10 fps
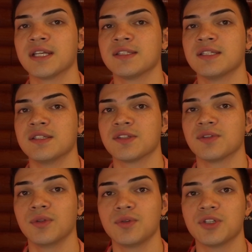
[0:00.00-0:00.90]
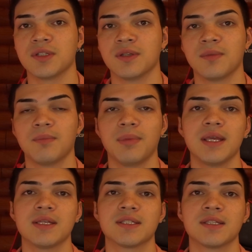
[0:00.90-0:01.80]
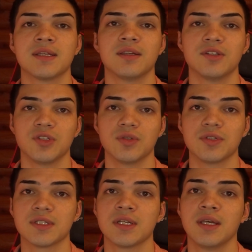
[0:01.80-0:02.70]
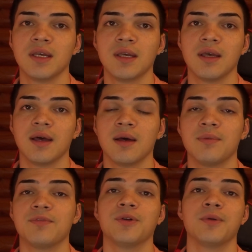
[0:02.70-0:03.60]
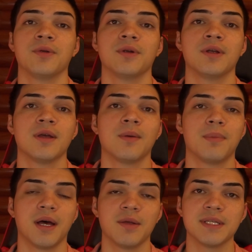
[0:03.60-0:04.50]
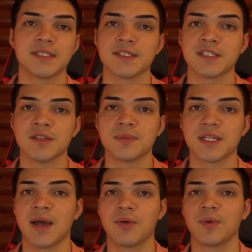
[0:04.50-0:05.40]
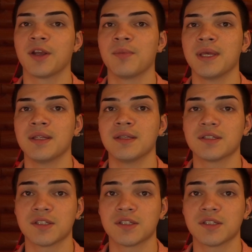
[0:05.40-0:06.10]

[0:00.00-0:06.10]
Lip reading: nicotine solution-based juice. For pod-based systems, I would recommend